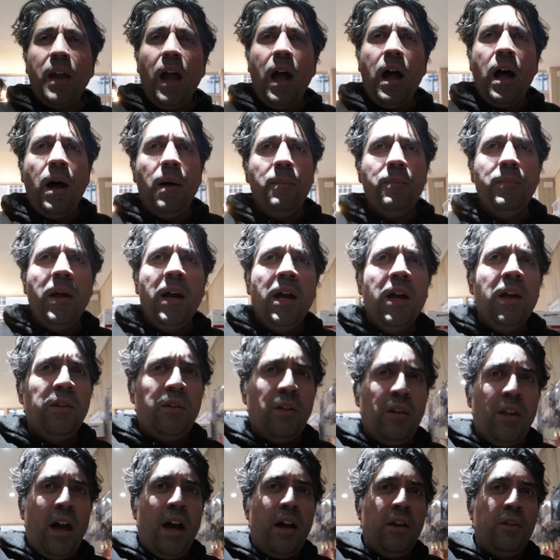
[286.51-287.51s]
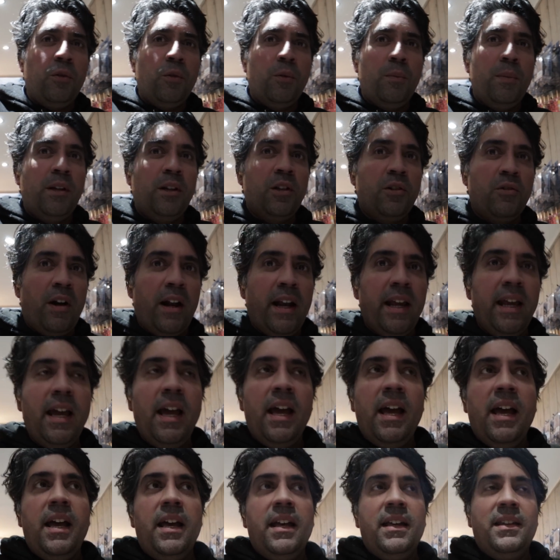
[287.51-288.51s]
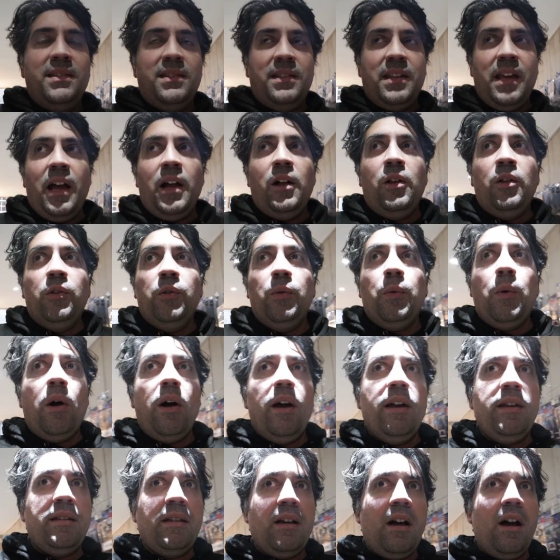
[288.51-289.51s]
So that's all been great. Sales-wise,